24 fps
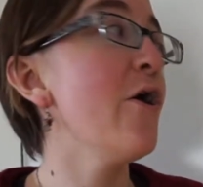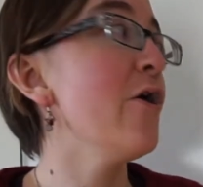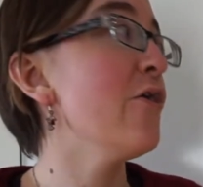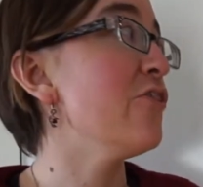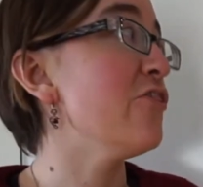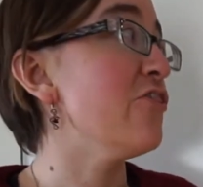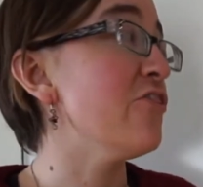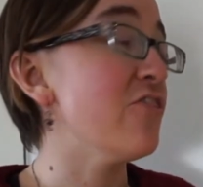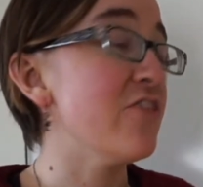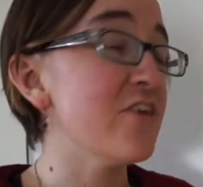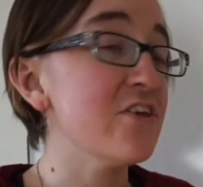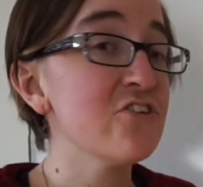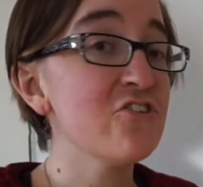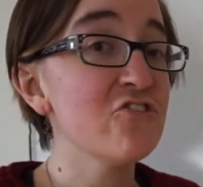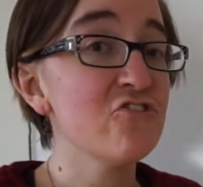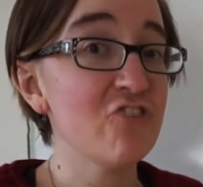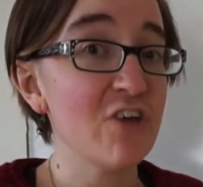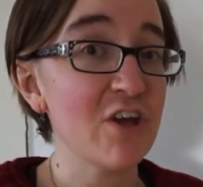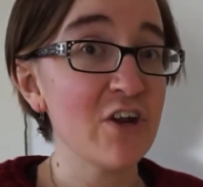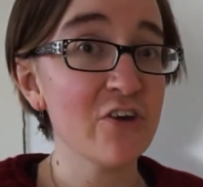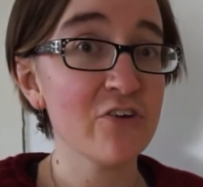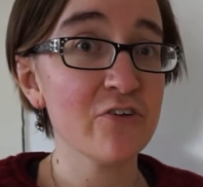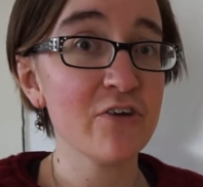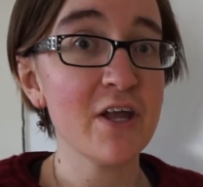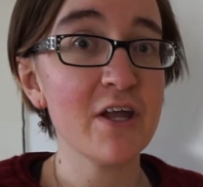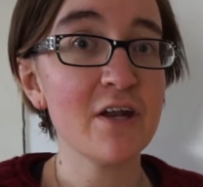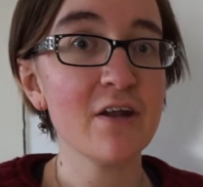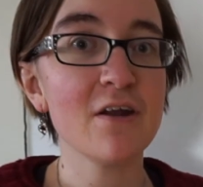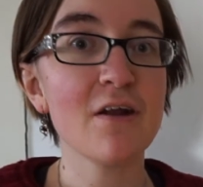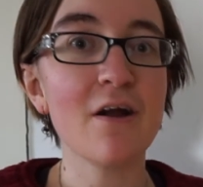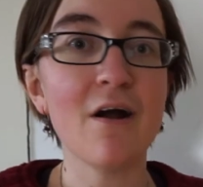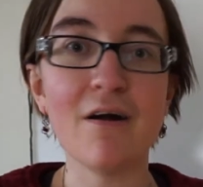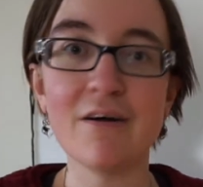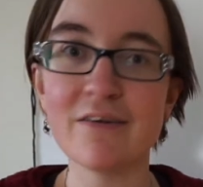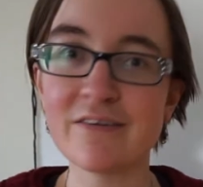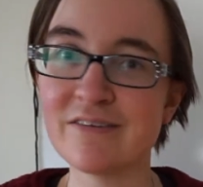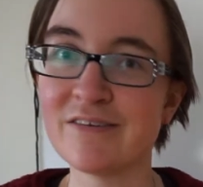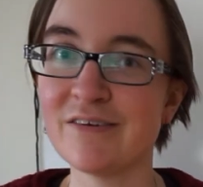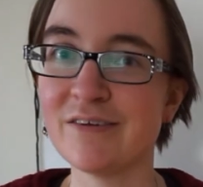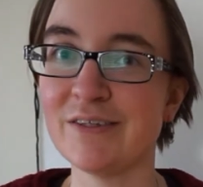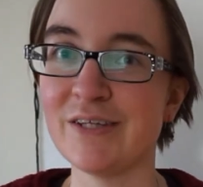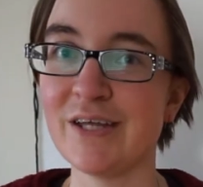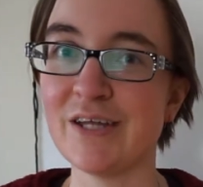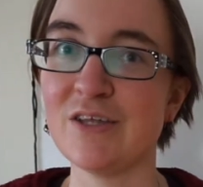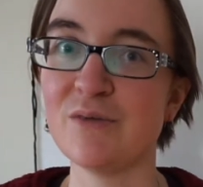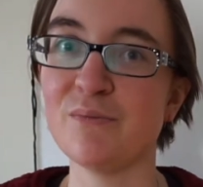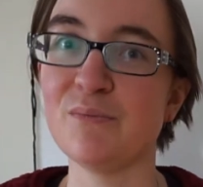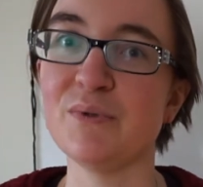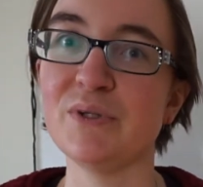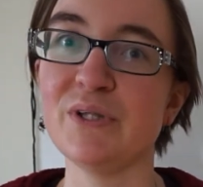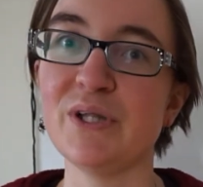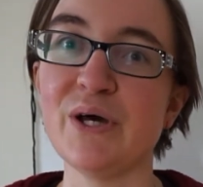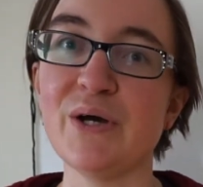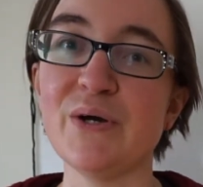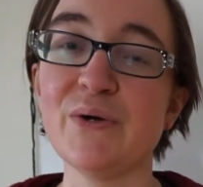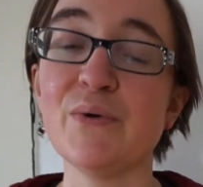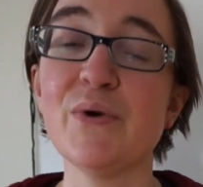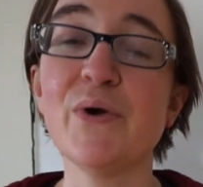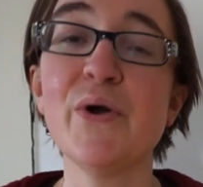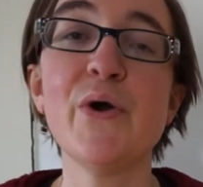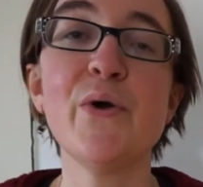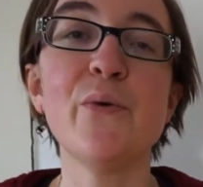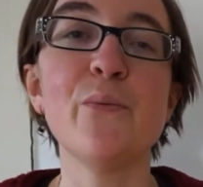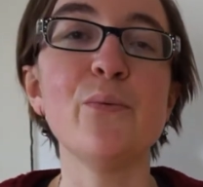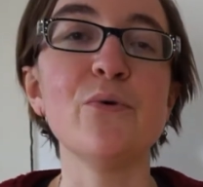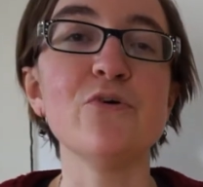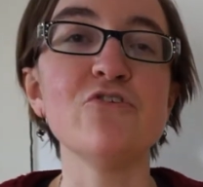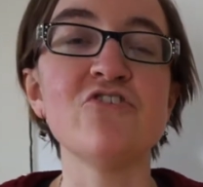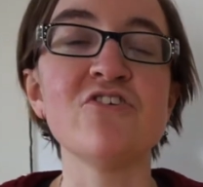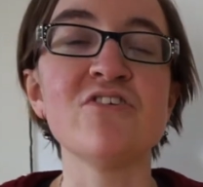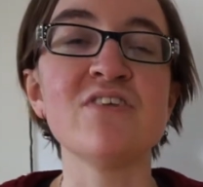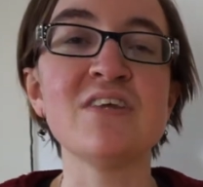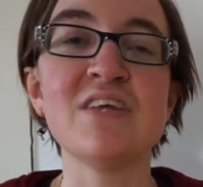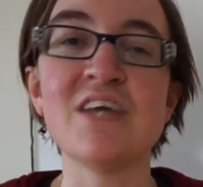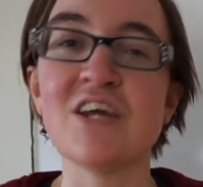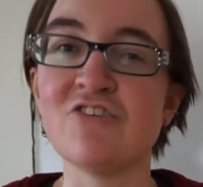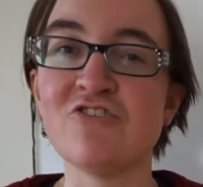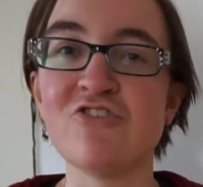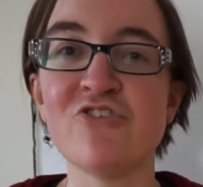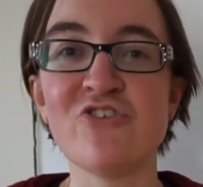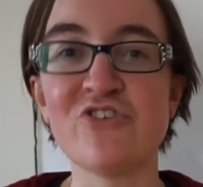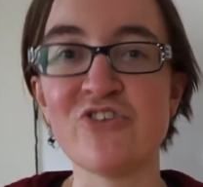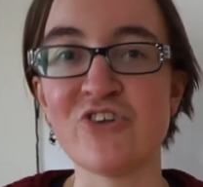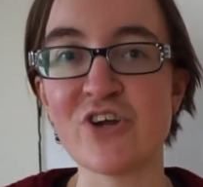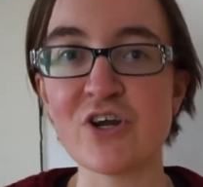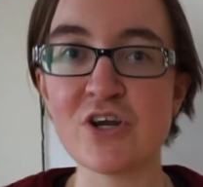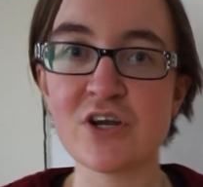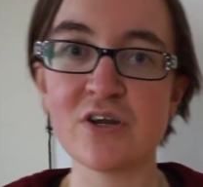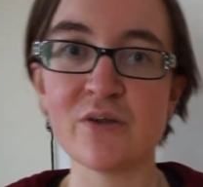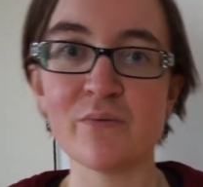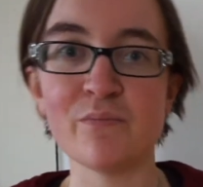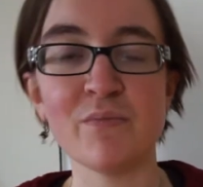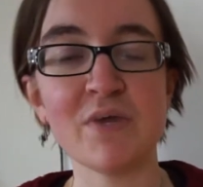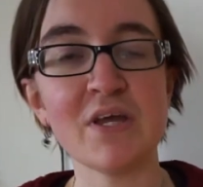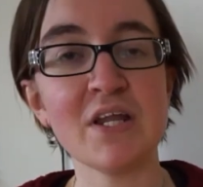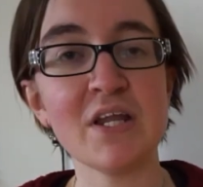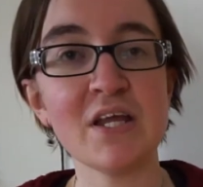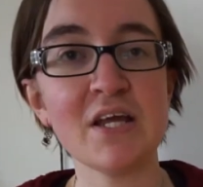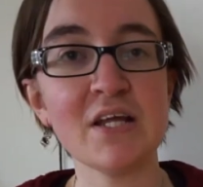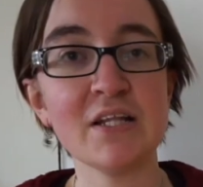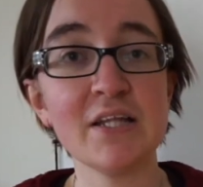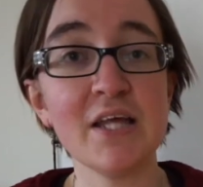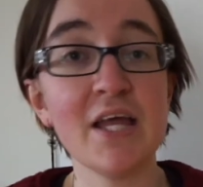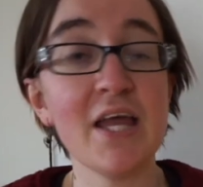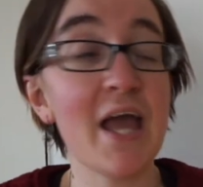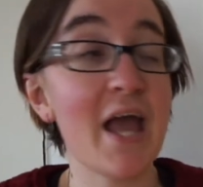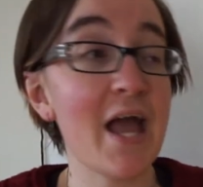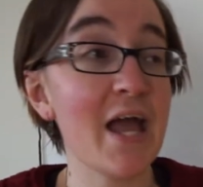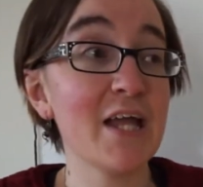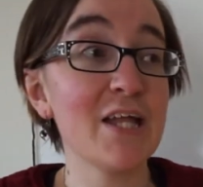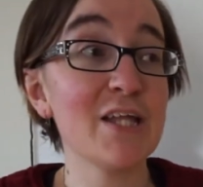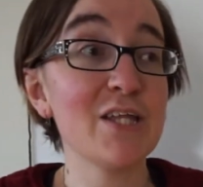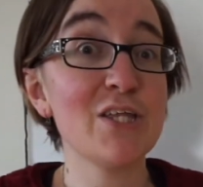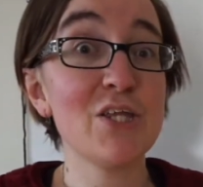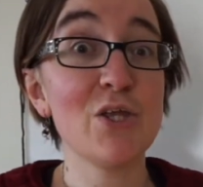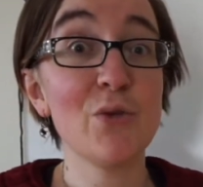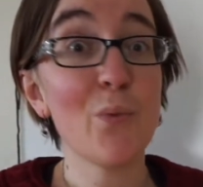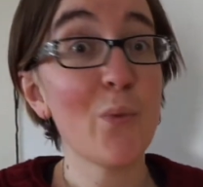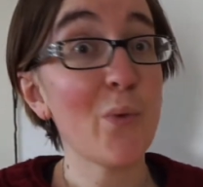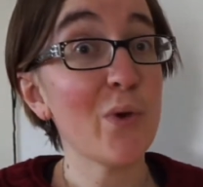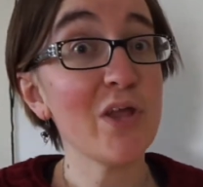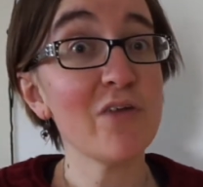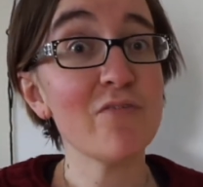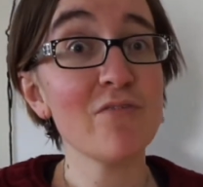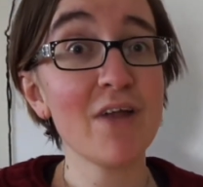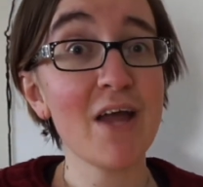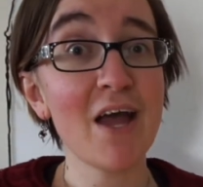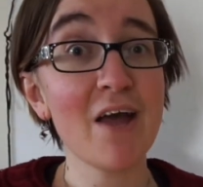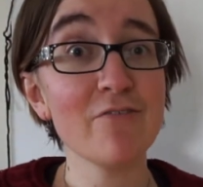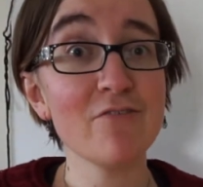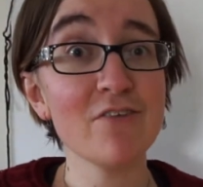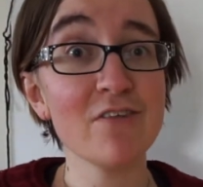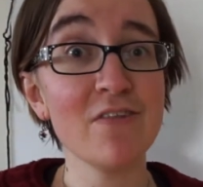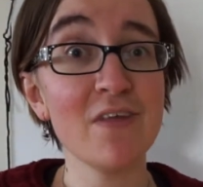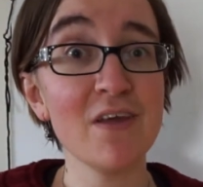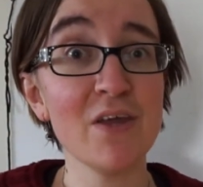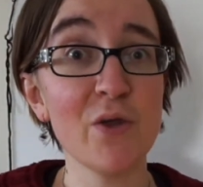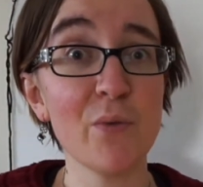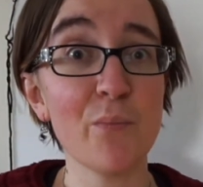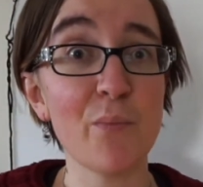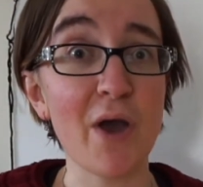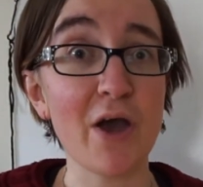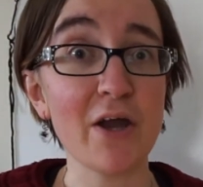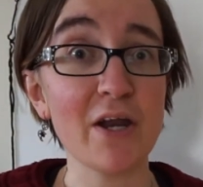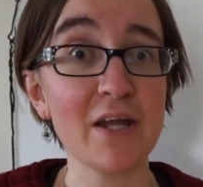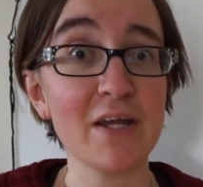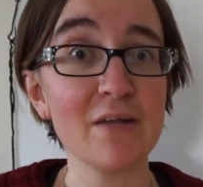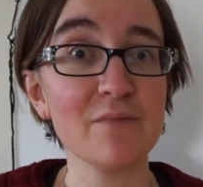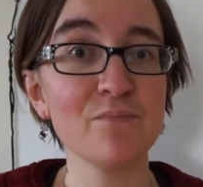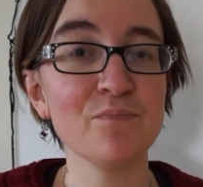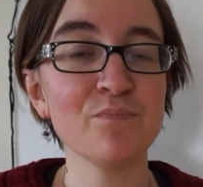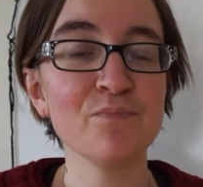this generator, also linked below, will just get you started immediately and you won't even have to think about it.